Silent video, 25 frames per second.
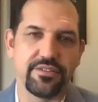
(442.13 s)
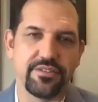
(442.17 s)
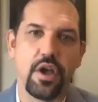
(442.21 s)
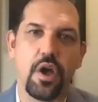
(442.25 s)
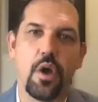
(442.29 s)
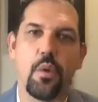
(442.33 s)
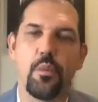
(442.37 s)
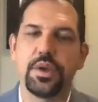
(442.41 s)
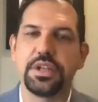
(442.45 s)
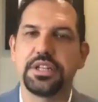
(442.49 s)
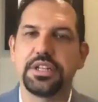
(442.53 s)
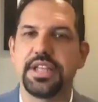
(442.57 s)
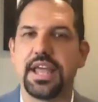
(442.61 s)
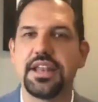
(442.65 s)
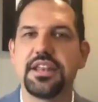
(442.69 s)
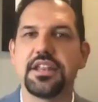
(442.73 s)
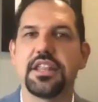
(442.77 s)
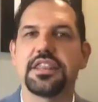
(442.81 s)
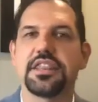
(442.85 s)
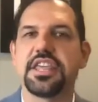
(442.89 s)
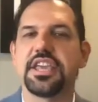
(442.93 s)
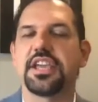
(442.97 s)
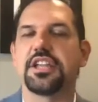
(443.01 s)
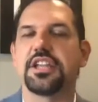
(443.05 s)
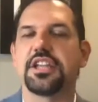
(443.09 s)
We tend to
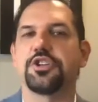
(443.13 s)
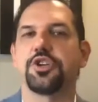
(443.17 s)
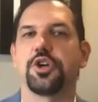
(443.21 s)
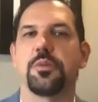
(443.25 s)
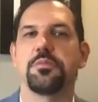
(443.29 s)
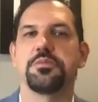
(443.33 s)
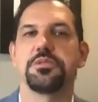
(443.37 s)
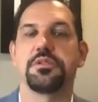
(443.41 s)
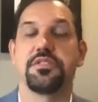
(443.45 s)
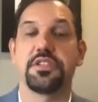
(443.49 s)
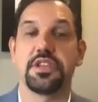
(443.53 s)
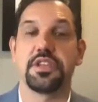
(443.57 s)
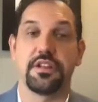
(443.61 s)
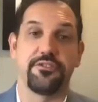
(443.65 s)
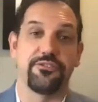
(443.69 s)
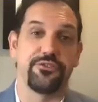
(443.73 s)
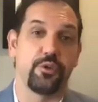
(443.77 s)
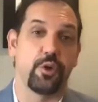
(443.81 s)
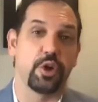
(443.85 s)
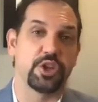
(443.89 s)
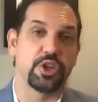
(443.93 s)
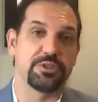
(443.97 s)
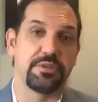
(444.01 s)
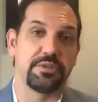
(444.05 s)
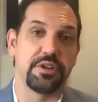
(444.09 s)
think in terms of the
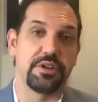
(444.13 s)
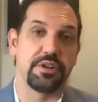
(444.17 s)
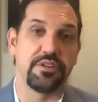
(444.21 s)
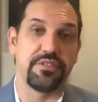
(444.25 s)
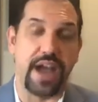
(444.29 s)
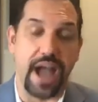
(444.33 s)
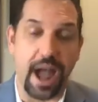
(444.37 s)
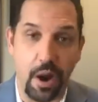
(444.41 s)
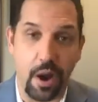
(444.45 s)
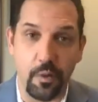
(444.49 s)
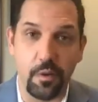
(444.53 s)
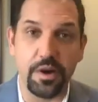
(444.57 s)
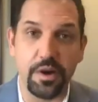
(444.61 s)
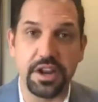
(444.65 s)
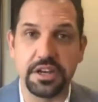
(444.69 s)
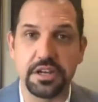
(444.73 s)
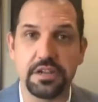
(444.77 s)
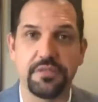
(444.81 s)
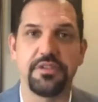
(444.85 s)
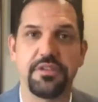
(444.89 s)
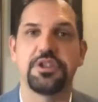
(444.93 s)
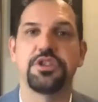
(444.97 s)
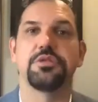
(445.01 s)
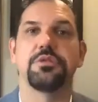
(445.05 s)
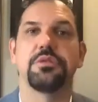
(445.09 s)
enforcement of our
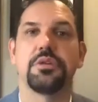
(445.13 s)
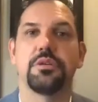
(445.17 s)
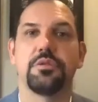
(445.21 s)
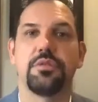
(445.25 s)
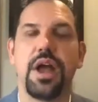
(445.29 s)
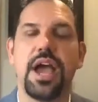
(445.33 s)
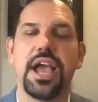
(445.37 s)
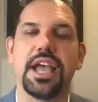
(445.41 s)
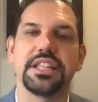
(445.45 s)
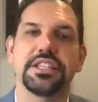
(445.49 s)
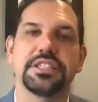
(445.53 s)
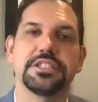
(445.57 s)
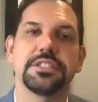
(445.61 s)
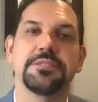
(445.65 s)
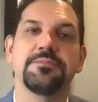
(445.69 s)
individual rights